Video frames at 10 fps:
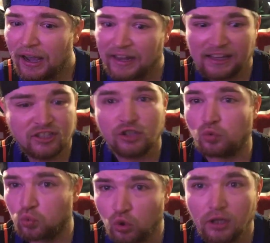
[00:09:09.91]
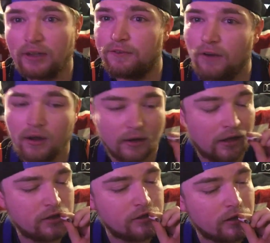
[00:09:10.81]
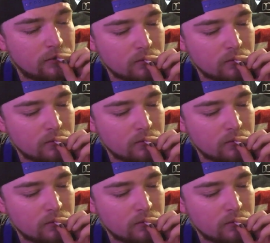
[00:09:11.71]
Like, it just really fucking hits you.